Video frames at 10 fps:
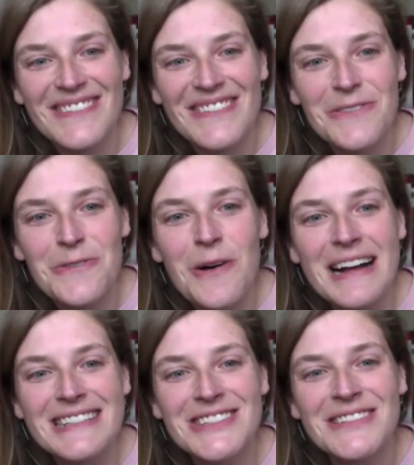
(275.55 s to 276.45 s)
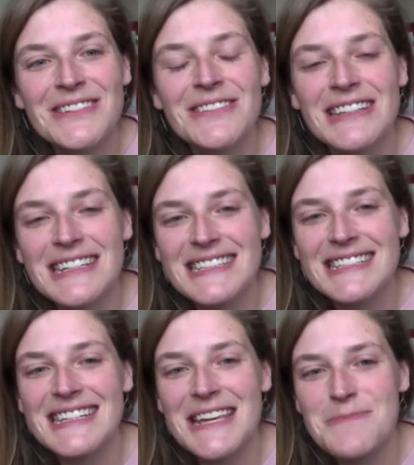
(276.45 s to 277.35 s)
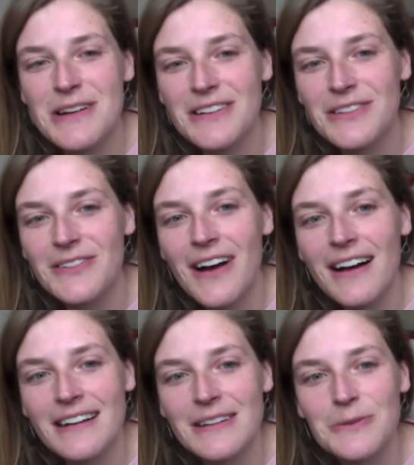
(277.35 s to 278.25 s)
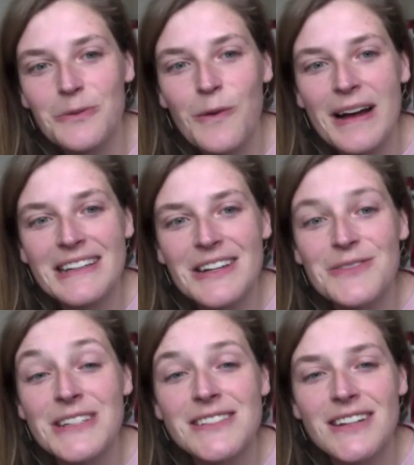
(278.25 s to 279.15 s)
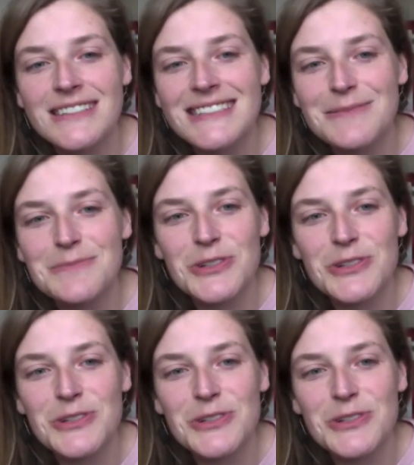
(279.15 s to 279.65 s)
what do we really need to keep under the rug and when can we start to